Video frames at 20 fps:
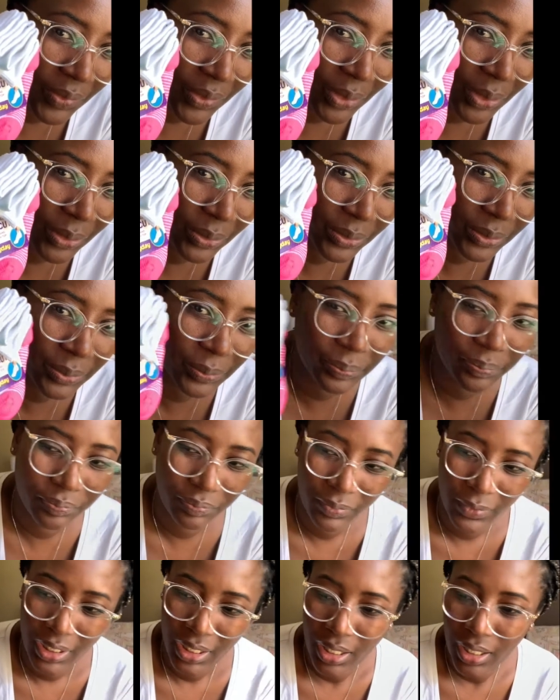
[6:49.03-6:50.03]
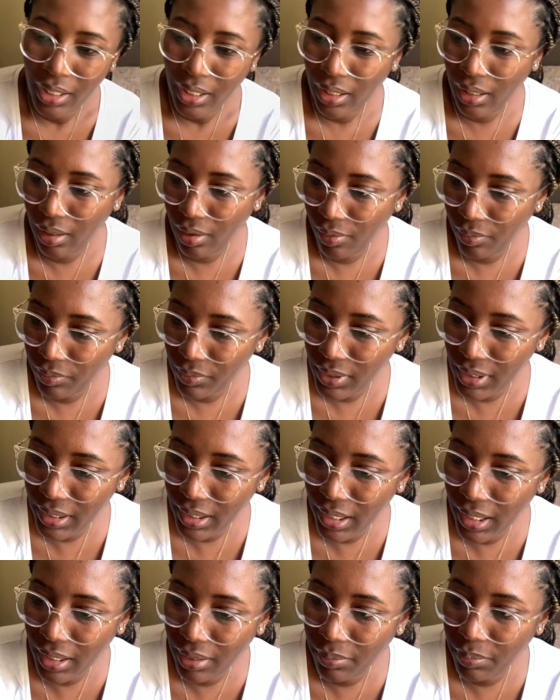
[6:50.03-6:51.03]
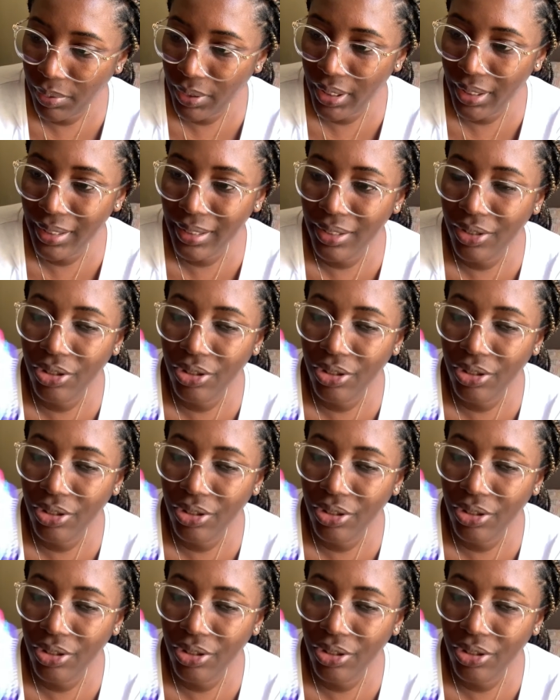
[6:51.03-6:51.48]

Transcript: Loom 10 piece.